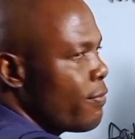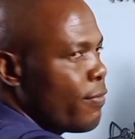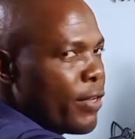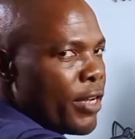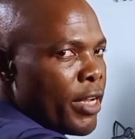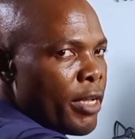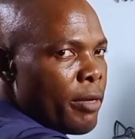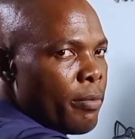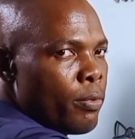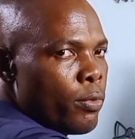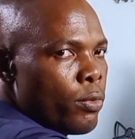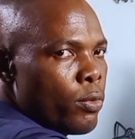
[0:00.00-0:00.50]

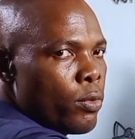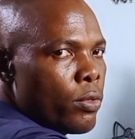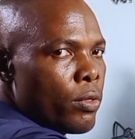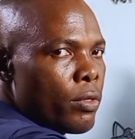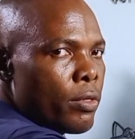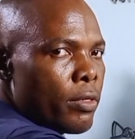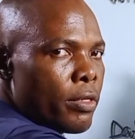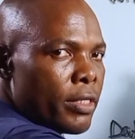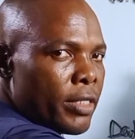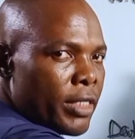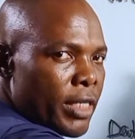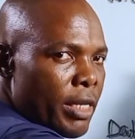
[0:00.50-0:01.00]
variable,
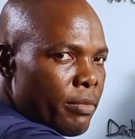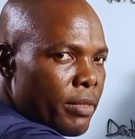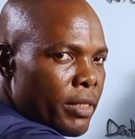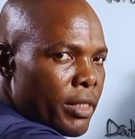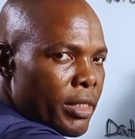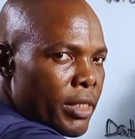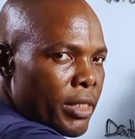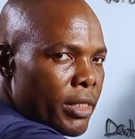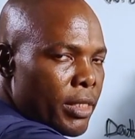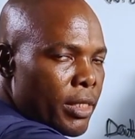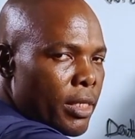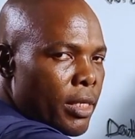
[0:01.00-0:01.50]
same
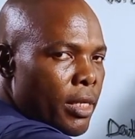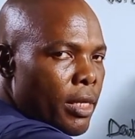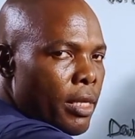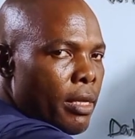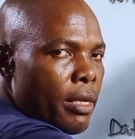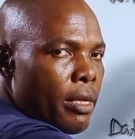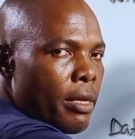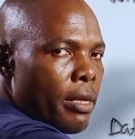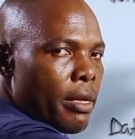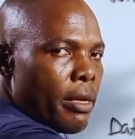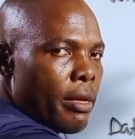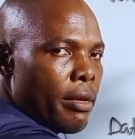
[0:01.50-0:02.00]
thing.
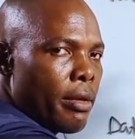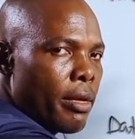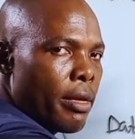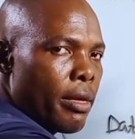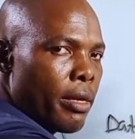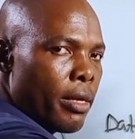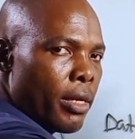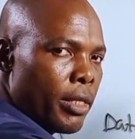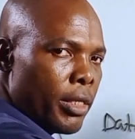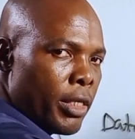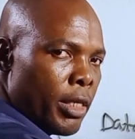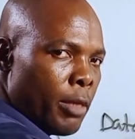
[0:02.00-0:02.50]

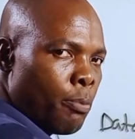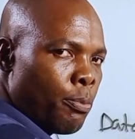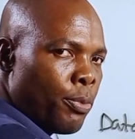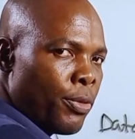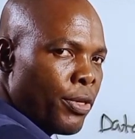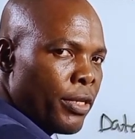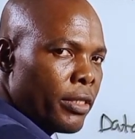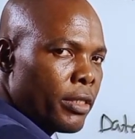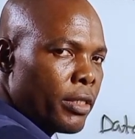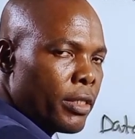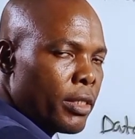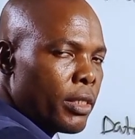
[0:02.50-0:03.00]
The
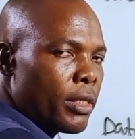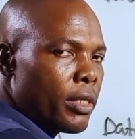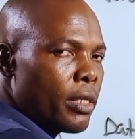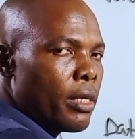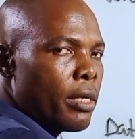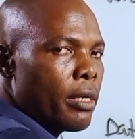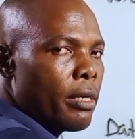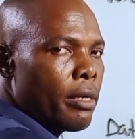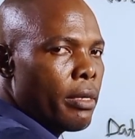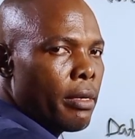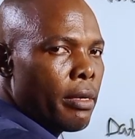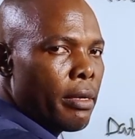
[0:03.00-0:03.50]
priest,
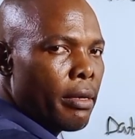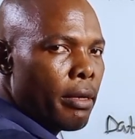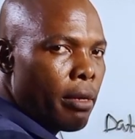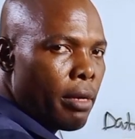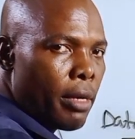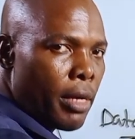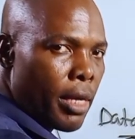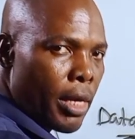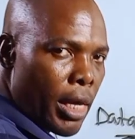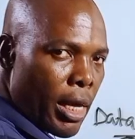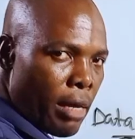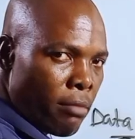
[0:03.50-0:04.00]

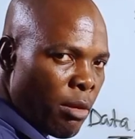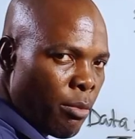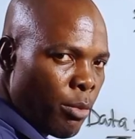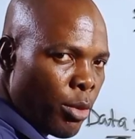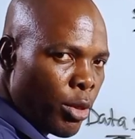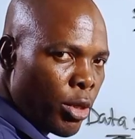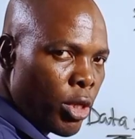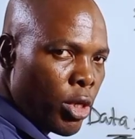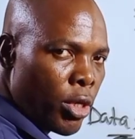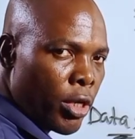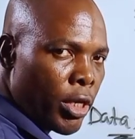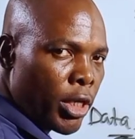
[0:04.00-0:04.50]
a
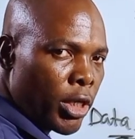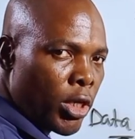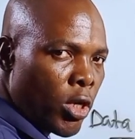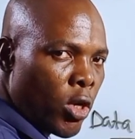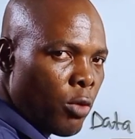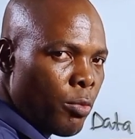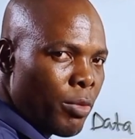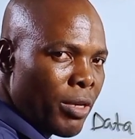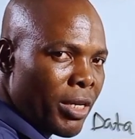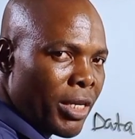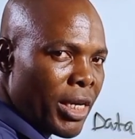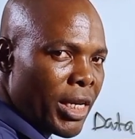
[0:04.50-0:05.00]
memory location
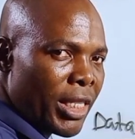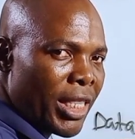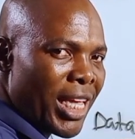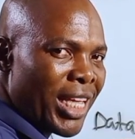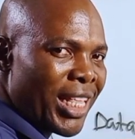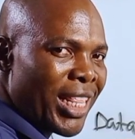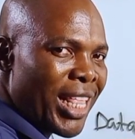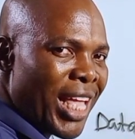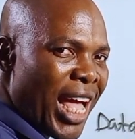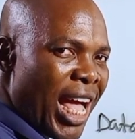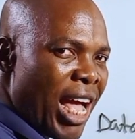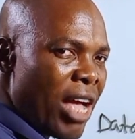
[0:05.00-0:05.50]
will be
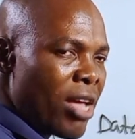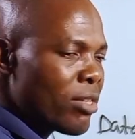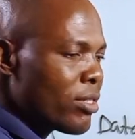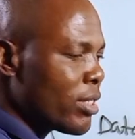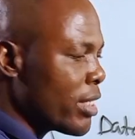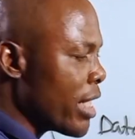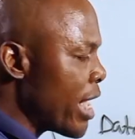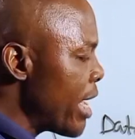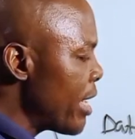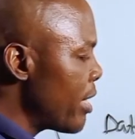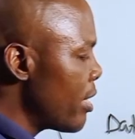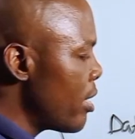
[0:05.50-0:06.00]
created
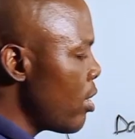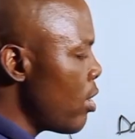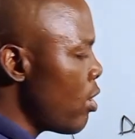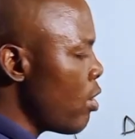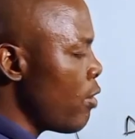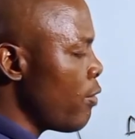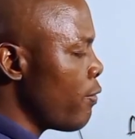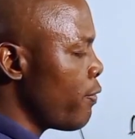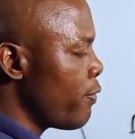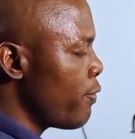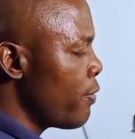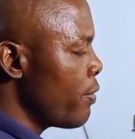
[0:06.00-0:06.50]
outside
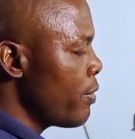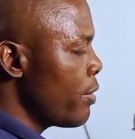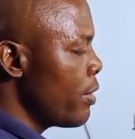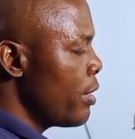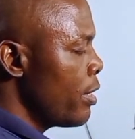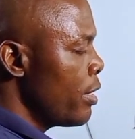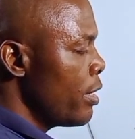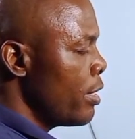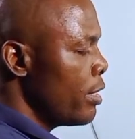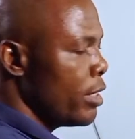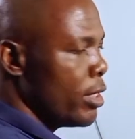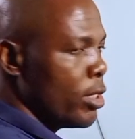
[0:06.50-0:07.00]
of
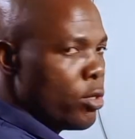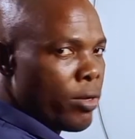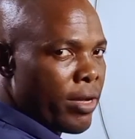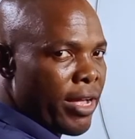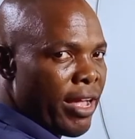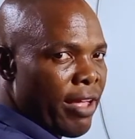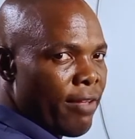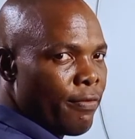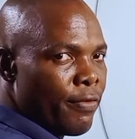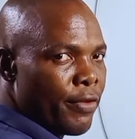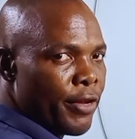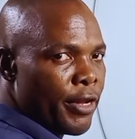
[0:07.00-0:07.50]
the
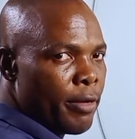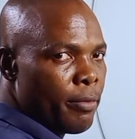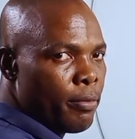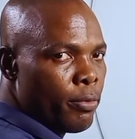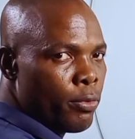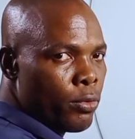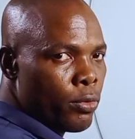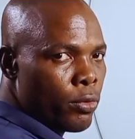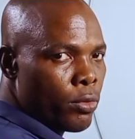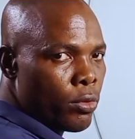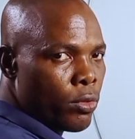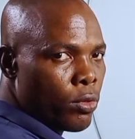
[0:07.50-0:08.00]
local
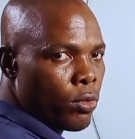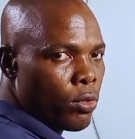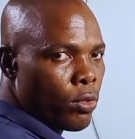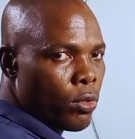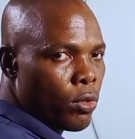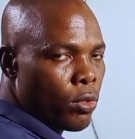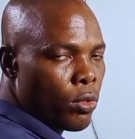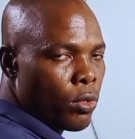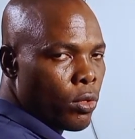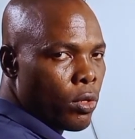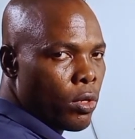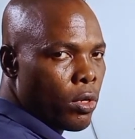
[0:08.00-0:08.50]
variable
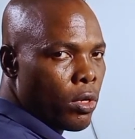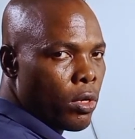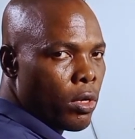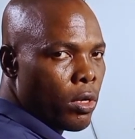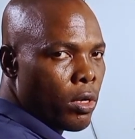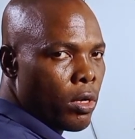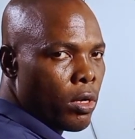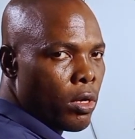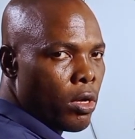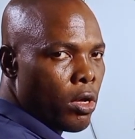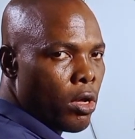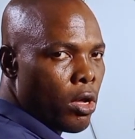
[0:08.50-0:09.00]

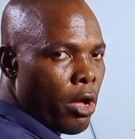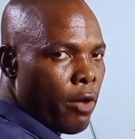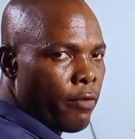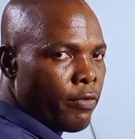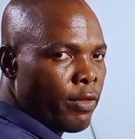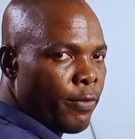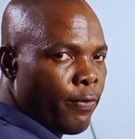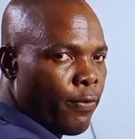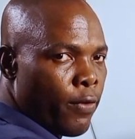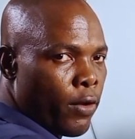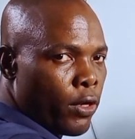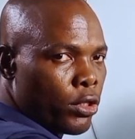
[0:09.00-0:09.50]
of
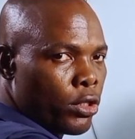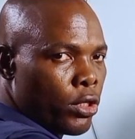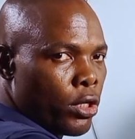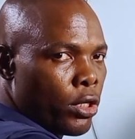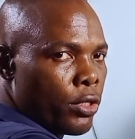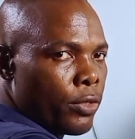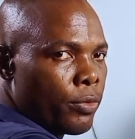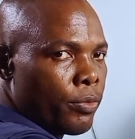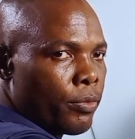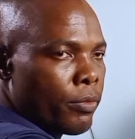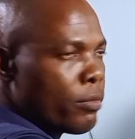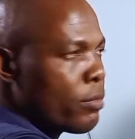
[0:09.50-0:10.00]
the
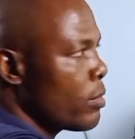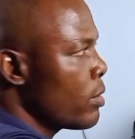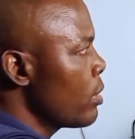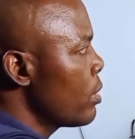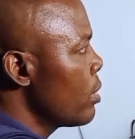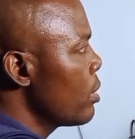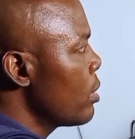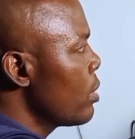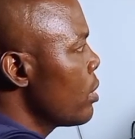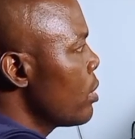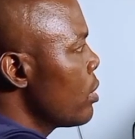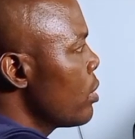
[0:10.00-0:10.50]
function.
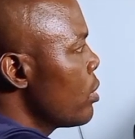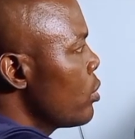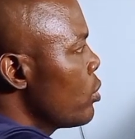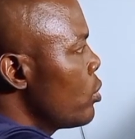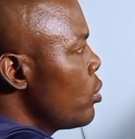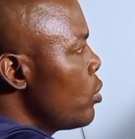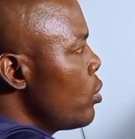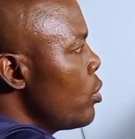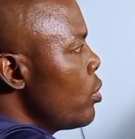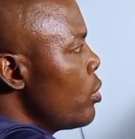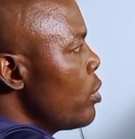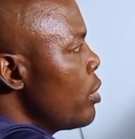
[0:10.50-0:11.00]

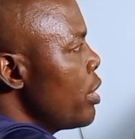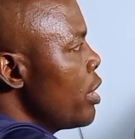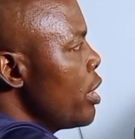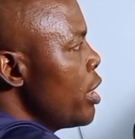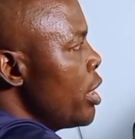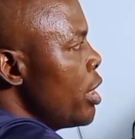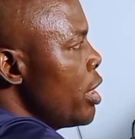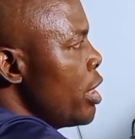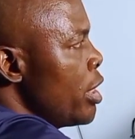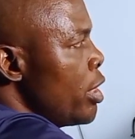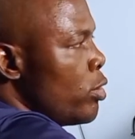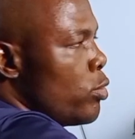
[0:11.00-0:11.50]
So
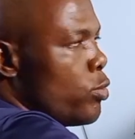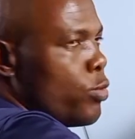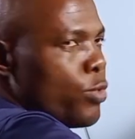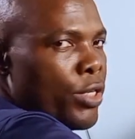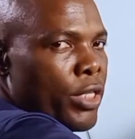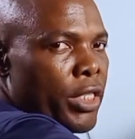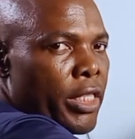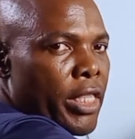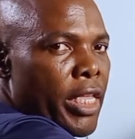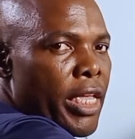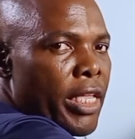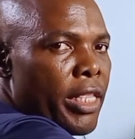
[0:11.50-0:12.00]
it will
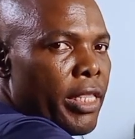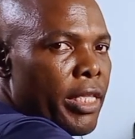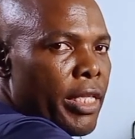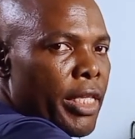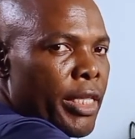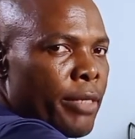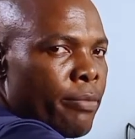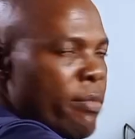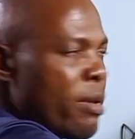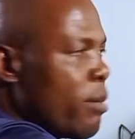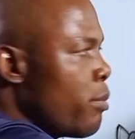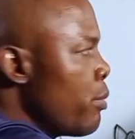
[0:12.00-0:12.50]
retain
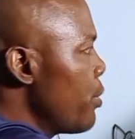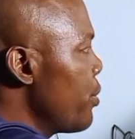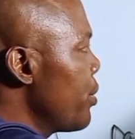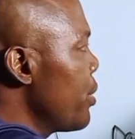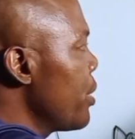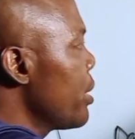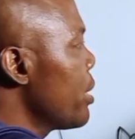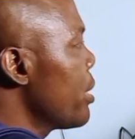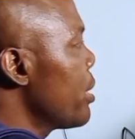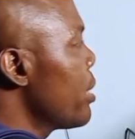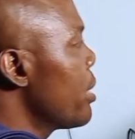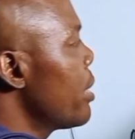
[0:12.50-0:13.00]
its
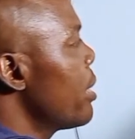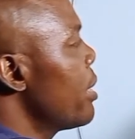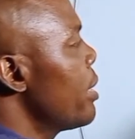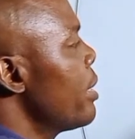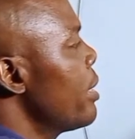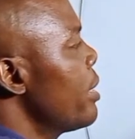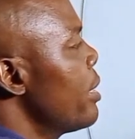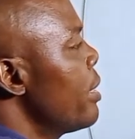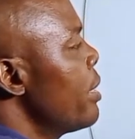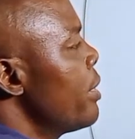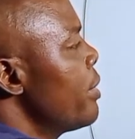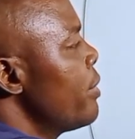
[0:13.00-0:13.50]
memory.
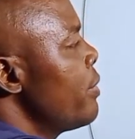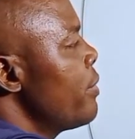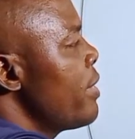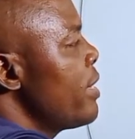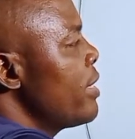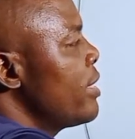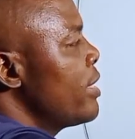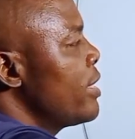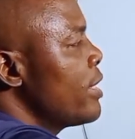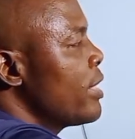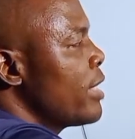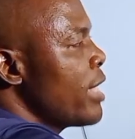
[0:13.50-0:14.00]

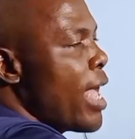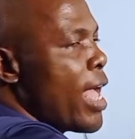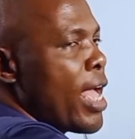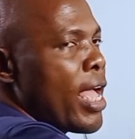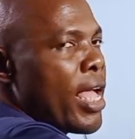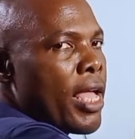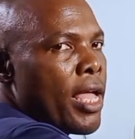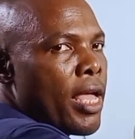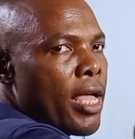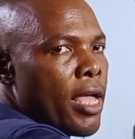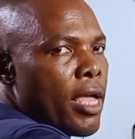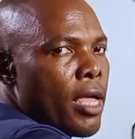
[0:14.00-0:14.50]
Register